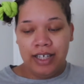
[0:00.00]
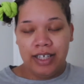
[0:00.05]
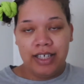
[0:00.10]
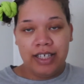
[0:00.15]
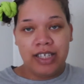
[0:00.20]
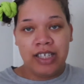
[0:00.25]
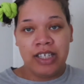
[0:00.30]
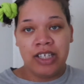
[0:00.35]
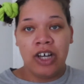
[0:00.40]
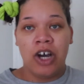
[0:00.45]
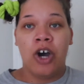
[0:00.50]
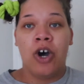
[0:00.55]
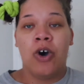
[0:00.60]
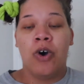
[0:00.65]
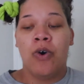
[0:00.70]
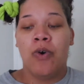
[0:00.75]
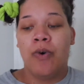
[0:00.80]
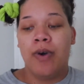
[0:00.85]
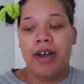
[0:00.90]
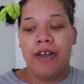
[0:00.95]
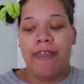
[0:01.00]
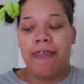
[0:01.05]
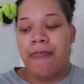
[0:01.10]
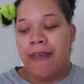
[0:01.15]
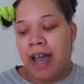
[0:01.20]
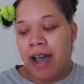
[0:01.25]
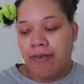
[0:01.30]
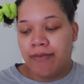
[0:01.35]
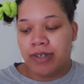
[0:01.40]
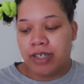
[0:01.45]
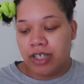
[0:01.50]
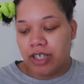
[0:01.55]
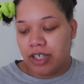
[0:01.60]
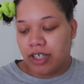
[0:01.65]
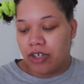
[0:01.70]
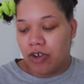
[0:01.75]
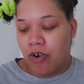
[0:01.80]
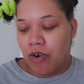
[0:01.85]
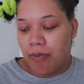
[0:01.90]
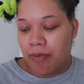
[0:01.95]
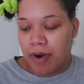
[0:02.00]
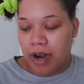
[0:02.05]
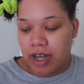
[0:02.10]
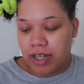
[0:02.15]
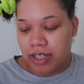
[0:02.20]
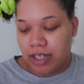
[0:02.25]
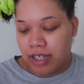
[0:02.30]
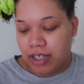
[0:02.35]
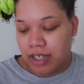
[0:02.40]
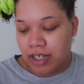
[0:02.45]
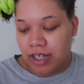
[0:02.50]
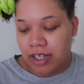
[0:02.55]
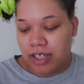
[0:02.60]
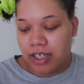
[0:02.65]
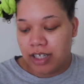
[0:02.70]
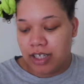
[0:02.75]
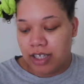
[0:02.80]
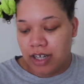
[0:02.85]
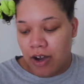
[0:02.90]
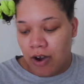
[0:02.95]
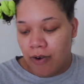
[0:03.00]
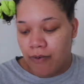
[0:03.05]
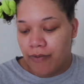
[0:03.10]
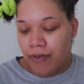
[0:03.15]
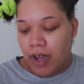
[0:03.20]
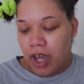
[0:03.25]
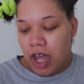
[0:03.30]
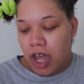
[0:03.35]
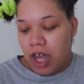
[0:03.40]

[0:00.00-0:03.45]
So that was just a whole process in itself.